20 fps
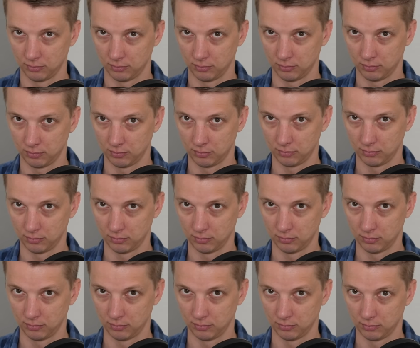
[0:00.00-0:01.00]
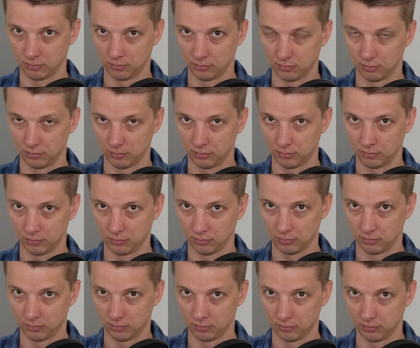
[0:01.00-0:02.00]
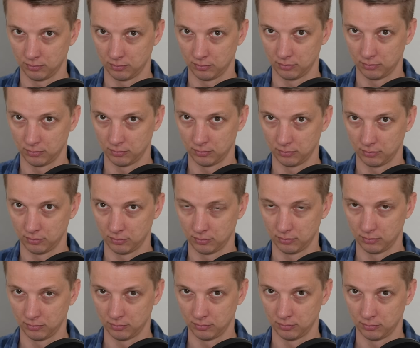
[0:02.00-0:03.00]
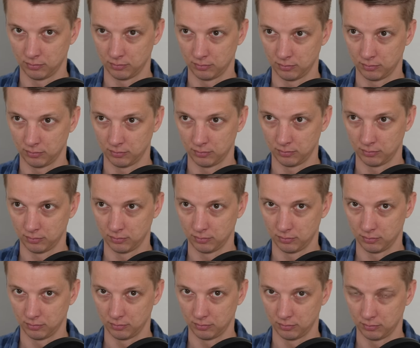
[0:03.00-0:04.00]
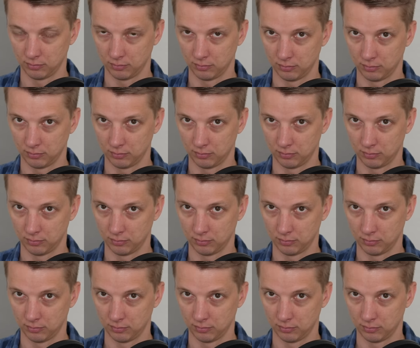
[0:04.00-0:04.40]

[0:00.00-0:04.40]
(no one is talking)